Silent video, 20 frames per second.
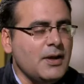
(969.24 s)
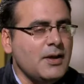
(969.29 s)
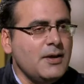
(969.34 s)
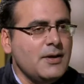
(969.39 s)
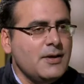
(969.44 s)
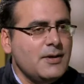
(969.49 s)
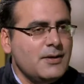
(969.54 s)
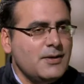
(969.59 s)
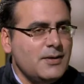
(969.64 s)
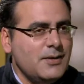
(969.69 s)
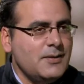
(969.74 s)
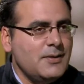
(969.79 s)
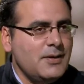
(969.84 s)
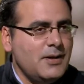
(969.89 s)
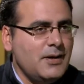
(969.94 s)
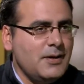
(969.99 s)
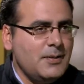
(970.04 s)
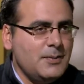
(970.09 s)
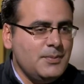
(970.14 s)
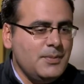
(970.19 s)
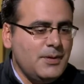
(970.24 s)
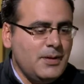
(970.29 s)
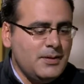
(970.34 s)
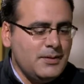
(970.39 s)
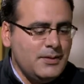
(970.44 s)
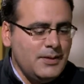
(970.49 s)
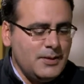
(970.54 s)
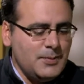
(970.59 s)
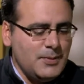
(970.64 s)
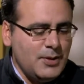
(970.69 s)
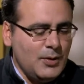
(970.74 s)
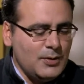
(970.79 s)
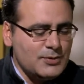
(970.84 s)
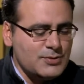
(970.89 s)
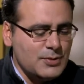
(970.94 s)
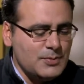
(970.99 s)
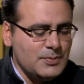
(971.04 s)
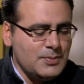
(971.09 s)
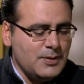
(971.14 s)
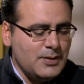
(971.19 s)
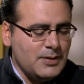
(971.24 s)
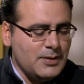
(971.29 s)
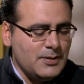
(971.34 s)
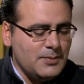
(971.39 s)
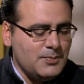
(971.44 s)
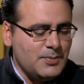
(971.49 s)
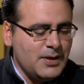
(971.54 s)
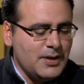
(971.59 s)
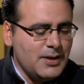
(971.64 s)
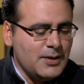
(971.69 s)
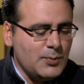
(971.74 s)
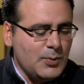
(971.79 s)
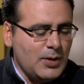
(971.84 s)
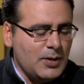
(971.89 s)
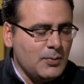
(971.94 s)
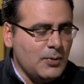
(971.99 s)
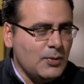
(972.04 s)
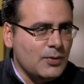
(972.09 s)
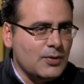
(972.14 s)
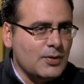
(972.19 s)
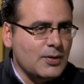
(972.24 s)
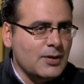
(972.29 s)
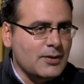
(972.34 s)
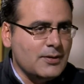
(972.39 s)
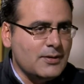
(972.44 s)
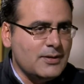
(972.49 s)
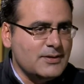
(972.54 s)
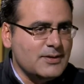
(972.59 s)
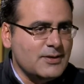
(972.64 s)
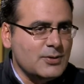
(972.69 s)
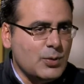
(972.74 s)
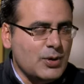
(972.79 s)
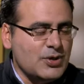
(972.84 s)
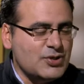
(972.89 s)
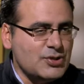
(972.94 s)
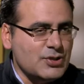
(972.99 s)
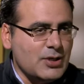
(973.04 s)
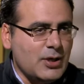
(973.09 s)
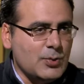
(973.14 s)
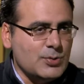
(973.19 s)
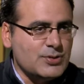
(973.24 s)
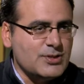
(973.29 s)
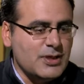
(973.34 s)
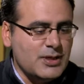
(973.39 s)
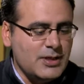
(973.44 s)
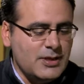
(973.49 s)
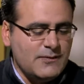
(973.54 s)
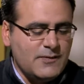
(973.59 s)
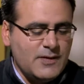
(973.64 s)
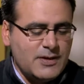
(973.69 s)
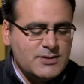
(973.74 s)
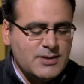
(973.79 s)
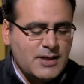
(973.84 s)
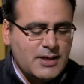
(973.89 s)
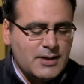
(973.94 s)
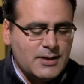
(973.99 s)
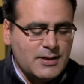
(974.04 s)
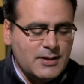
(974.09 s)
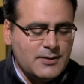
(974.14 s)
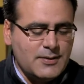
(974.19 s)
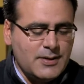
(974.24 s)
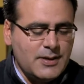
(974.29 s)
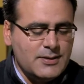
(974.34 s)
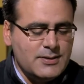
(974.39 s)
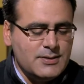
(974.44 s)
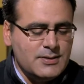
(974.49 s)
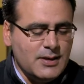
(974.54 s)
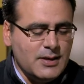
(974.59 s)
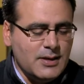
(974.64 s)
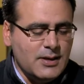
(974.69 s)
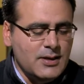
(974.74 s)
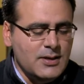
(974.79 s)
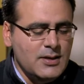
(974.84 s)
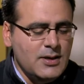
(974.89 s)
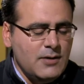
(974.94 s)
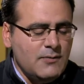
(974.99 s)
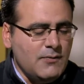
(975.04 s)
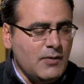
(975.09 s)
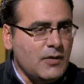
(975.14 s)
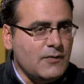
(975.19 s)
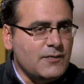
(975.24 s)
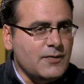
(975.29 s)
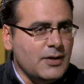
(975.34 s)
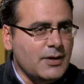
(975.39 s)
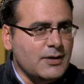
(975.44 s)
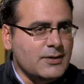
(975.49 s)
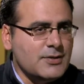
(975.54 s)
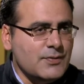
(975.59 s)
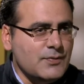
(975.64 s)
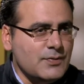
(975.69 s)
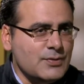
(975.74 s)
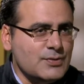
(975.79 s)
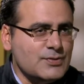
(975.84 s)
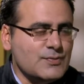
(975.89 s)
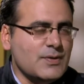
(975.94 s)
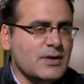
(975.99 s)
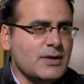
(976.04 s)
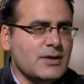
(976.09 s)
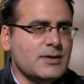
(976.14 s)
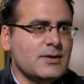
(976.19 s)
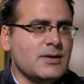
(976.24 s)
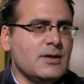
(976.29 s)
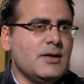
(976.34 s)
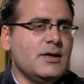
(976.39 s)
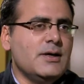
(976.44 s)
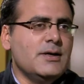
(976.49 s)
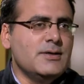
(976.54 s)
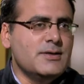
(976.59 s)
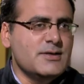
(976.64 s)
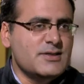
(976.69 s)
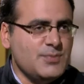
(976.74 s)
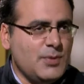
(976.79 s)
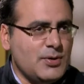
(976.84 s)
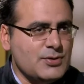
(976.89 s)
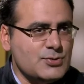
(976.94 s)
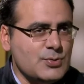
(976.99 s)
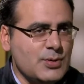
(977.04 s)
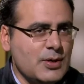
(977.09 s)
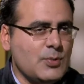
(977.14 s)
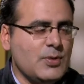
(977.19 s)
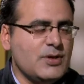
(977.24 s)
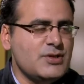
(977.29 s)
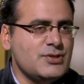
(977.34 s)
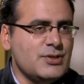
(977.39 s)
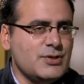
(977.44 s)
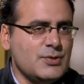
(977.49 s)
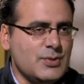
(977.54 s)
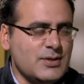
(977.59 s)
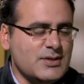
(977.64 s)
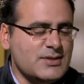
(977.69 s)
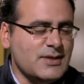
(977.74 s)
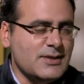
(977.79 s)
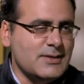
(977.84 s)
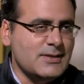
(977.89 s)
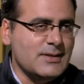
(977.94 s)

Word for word: university life. Let me also bring in one more related question out here. In fact, I read one of your interviews where in response to a question you had said